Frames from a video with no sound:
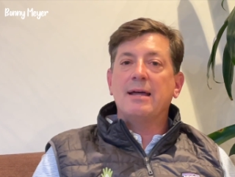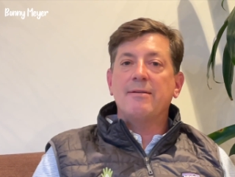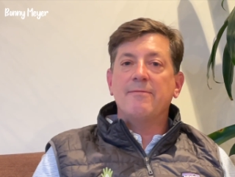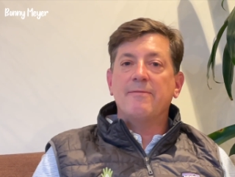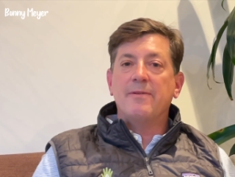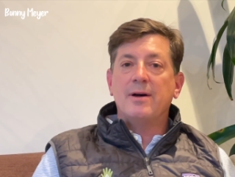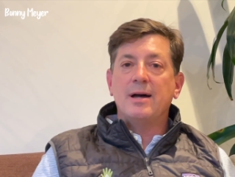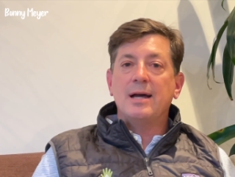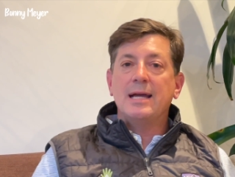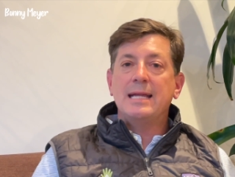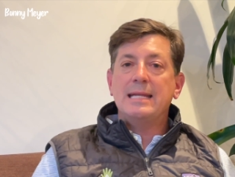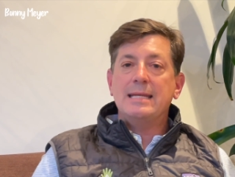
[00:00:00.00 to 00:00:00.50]

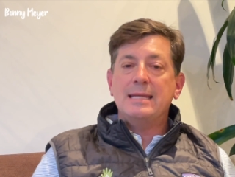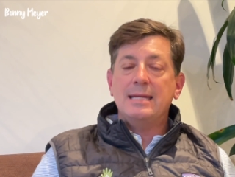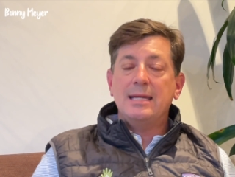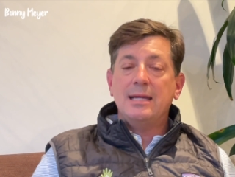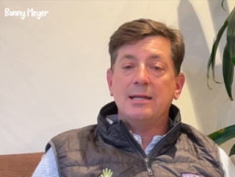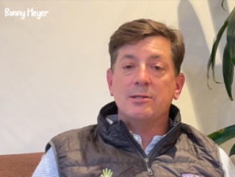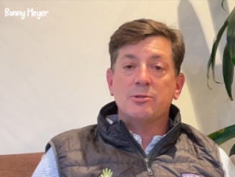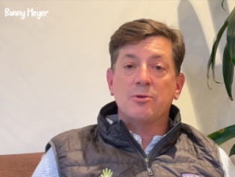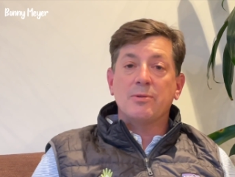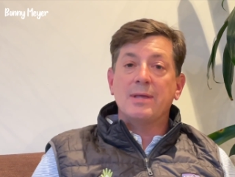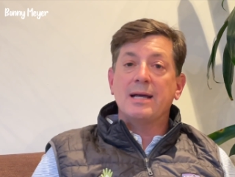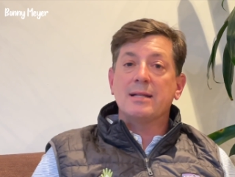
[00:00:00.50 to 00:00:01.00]
vine
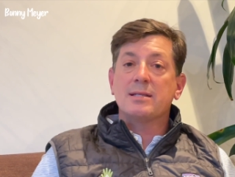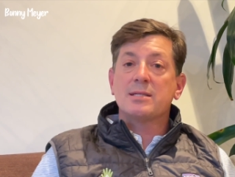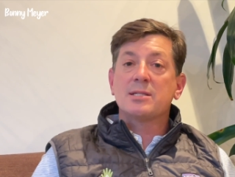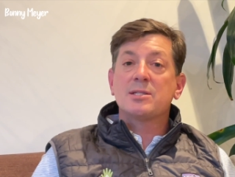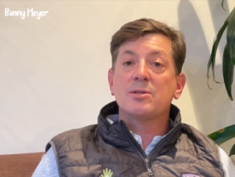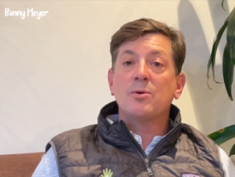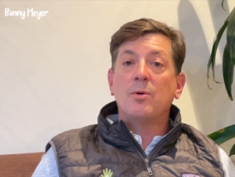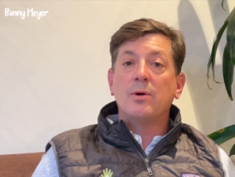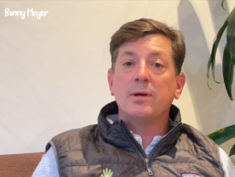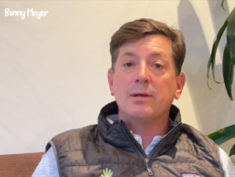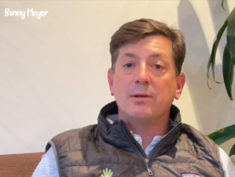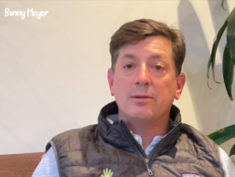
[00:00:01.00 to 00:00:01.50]
needs or that
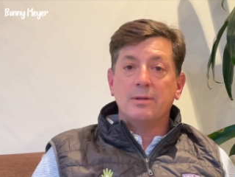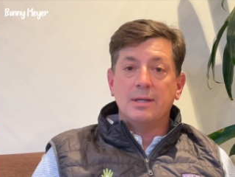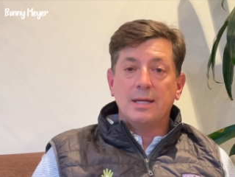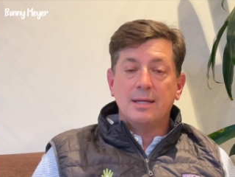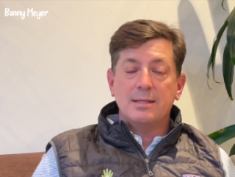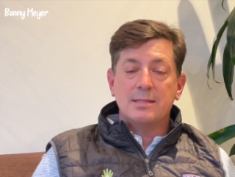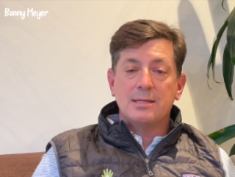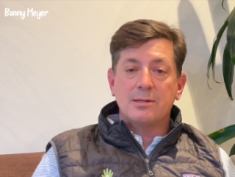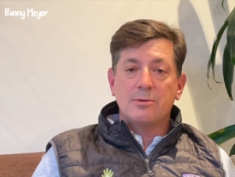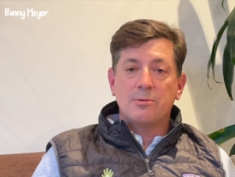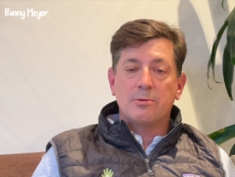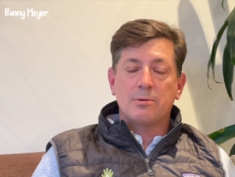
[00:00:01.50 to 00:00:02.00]
soil
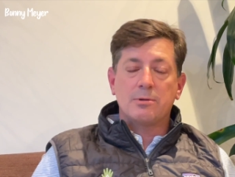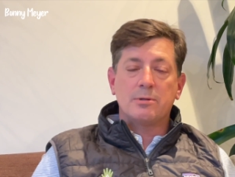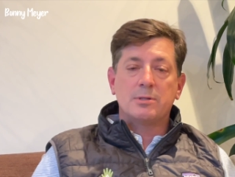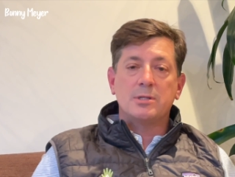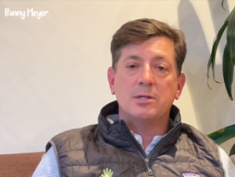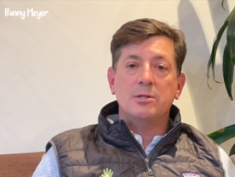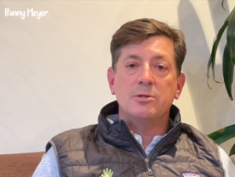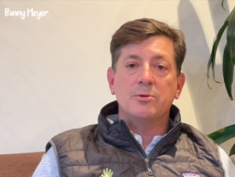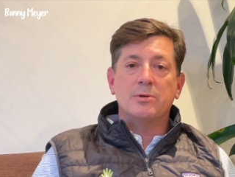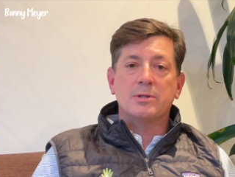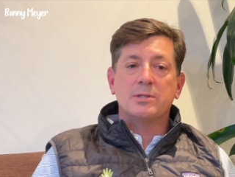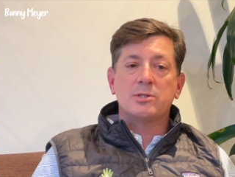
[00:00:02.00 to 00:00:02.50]
needs in order to
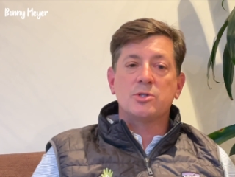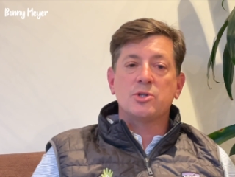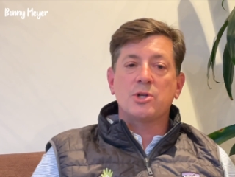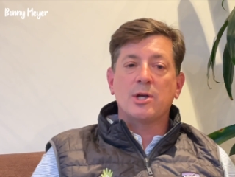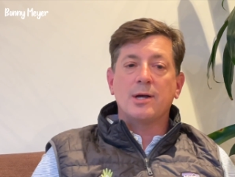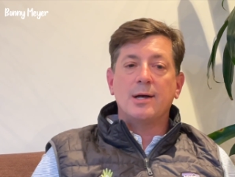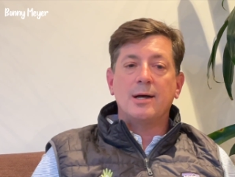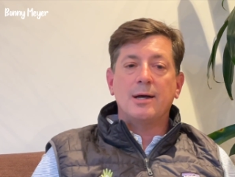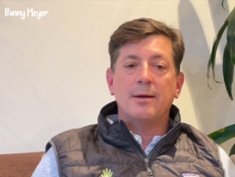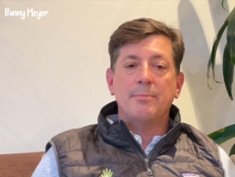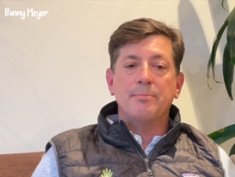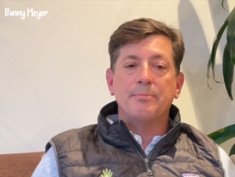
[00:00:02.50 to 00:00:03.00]
do its
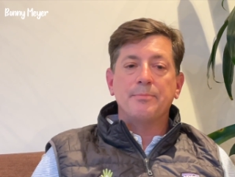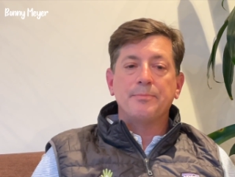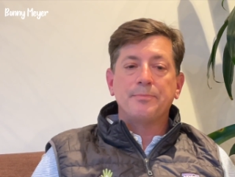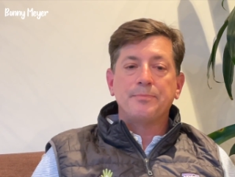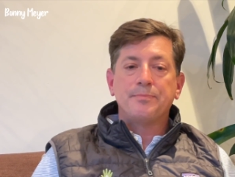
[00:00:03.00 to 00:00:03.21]
job.